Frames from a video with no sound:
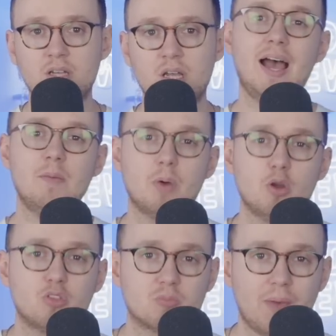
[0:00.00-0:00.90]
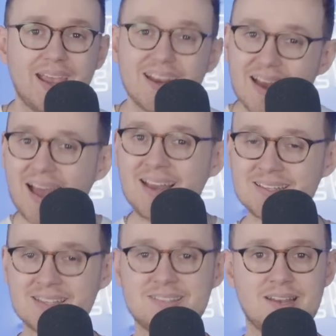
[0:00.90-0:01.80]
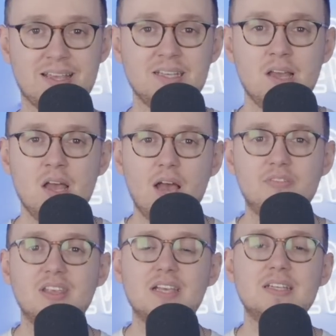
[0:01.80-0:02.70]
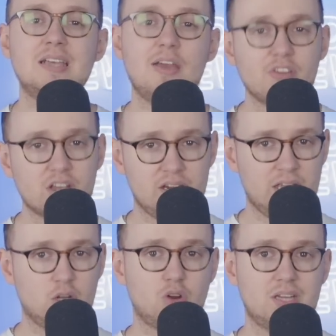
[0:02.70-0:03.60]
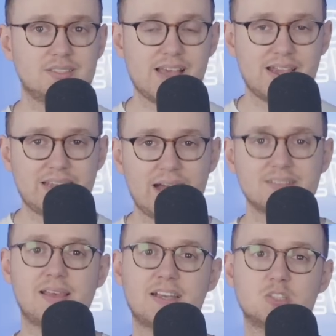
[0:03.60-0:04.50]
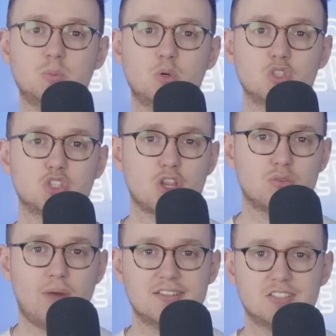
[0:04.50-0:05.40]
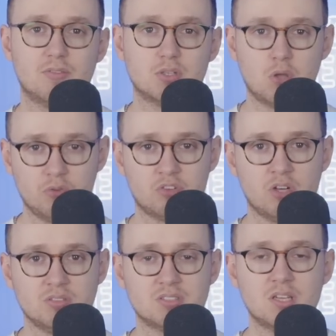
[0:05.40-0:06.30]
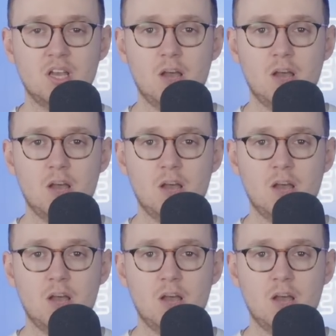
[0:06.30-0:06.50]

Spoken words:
And both Spain and Italy have significantly increased their gas exports to the rest of the continent